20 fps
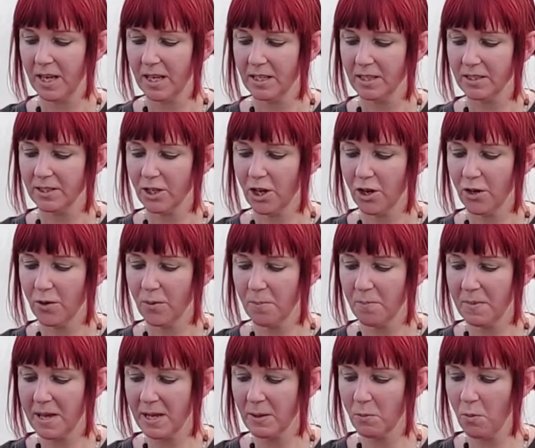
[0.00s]
So
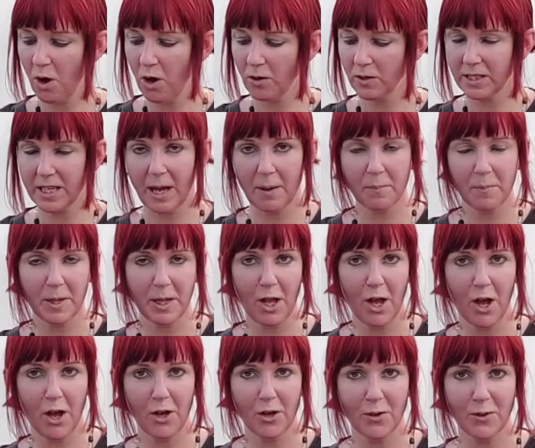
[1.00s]
meanwhile down
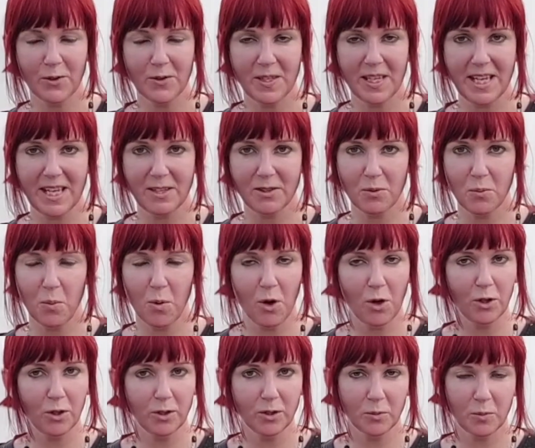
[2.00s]
below, the
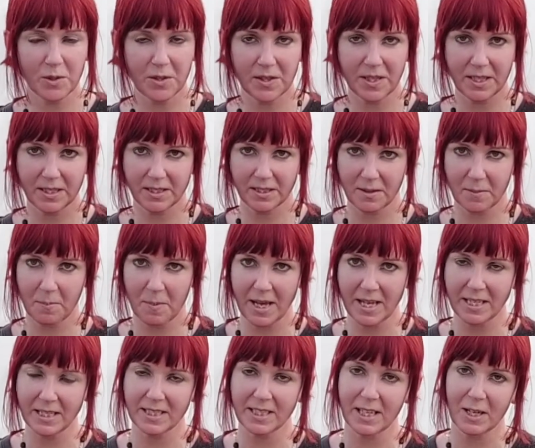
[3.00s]
wool with this
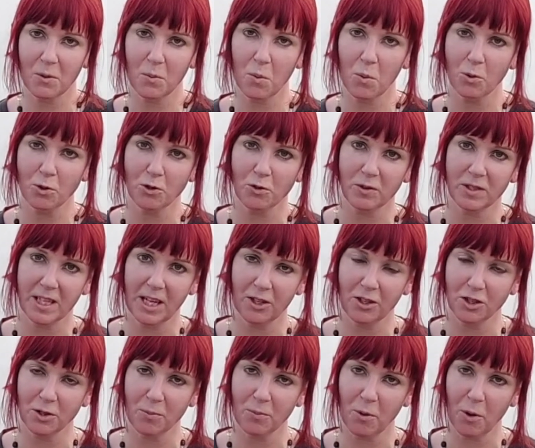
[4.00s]
amazing water
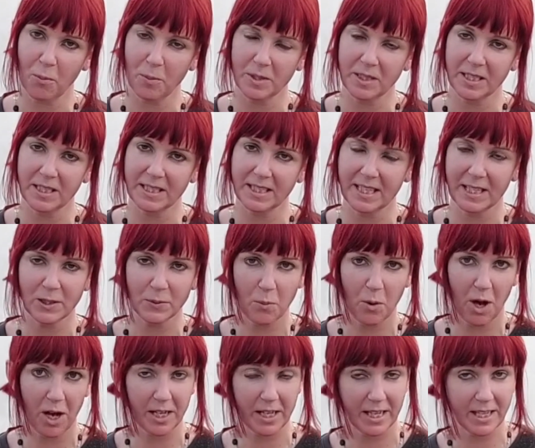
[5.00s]
retention properties is
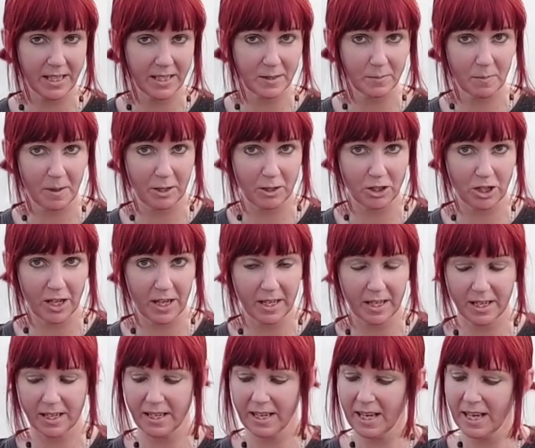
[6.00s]
working its magic.
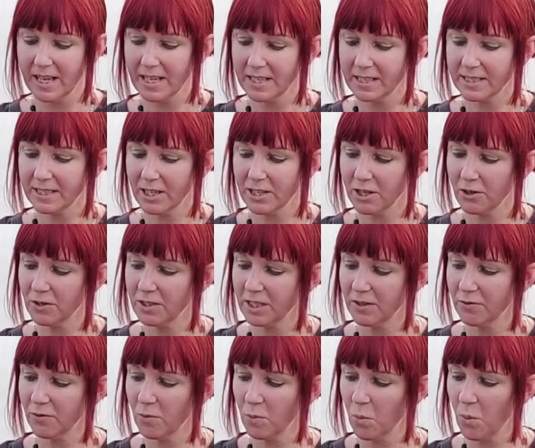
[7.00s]
So there are
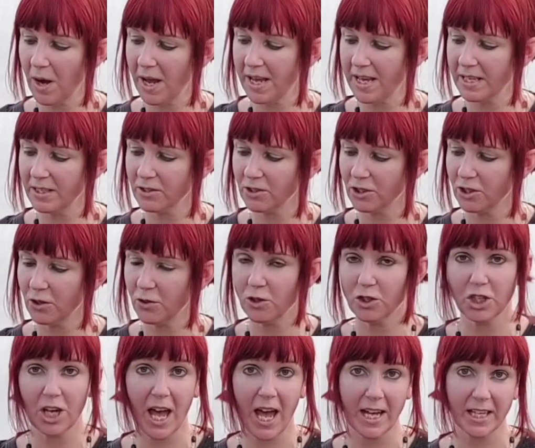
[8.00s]
different ways to
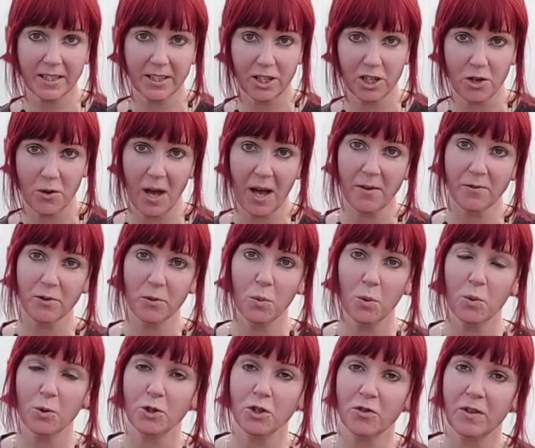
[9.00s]
check that you have the
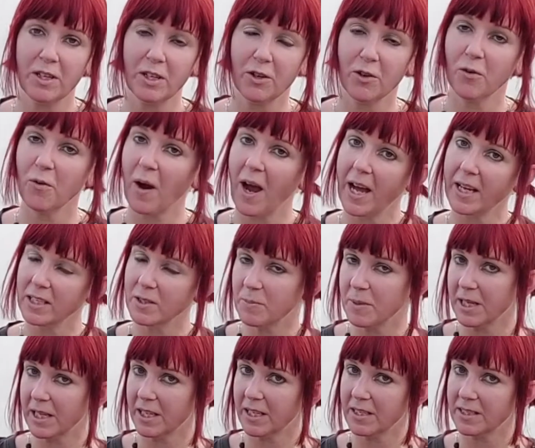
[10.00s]
watering correct,
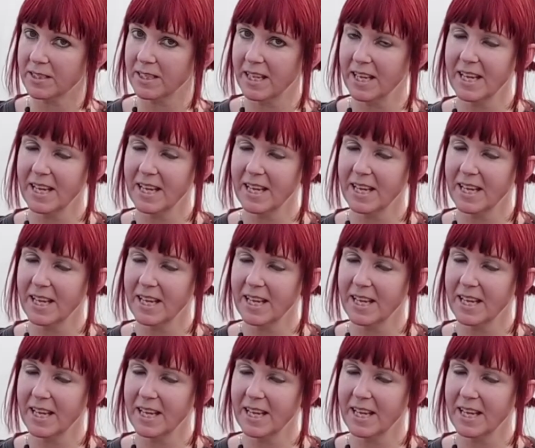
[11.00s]
because